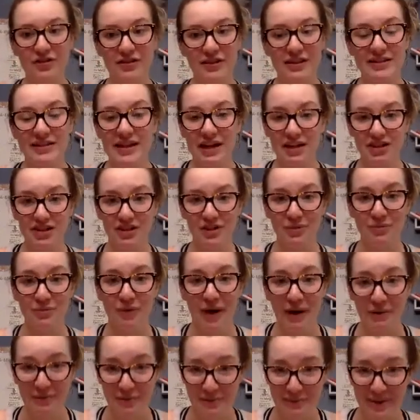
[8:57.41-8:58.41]
And that's actually
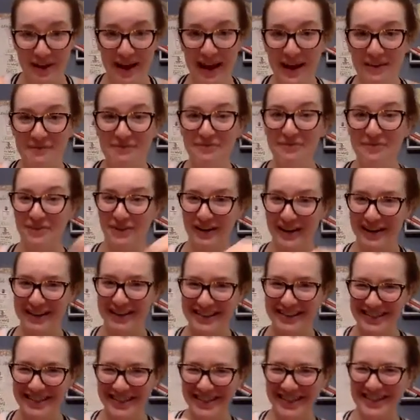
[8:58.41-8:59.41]
why we became
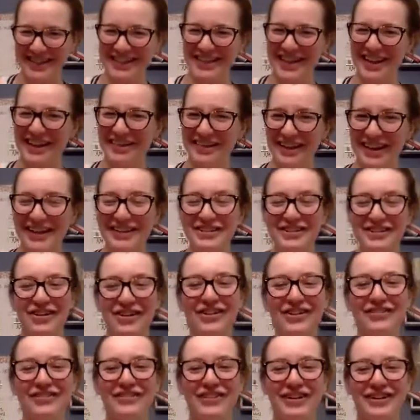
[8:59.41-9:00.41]
friends, because I liked
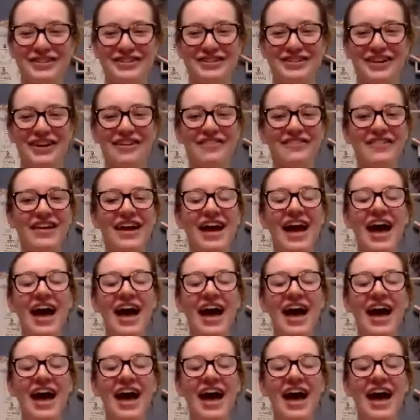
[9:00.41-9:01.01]
all of her stuff.